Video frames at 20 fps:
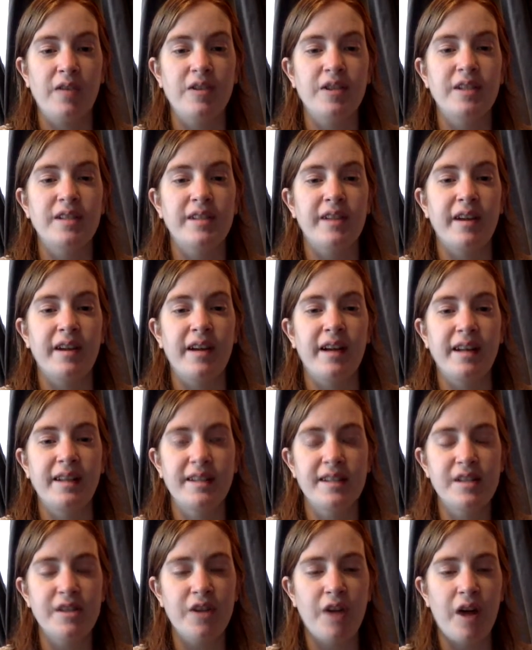She's got an
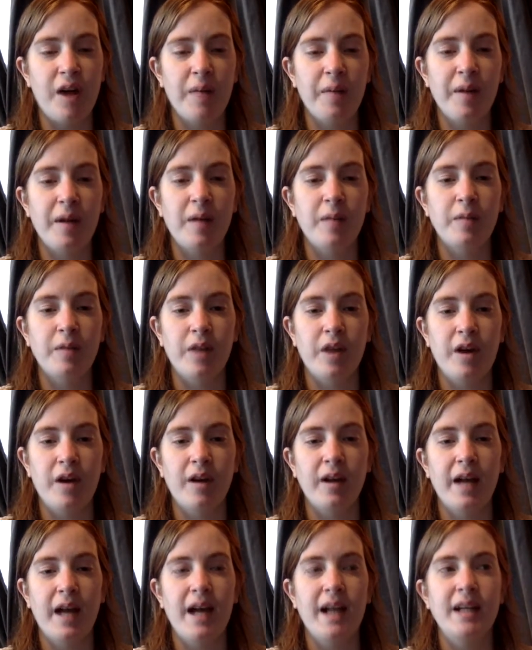Etsy shop and a
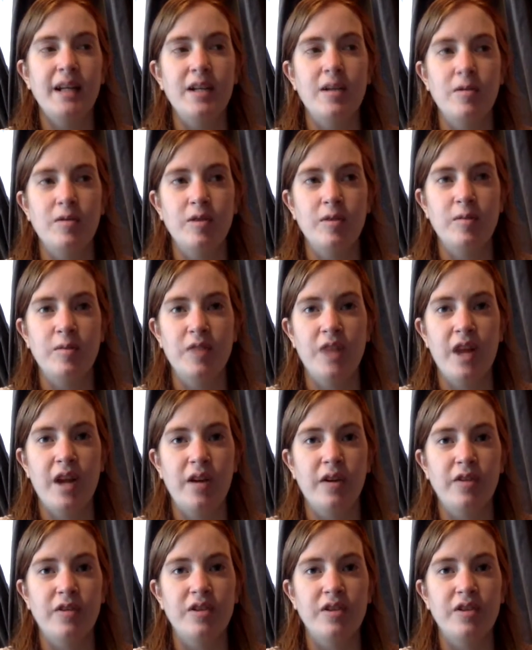blog and a YouTube channel.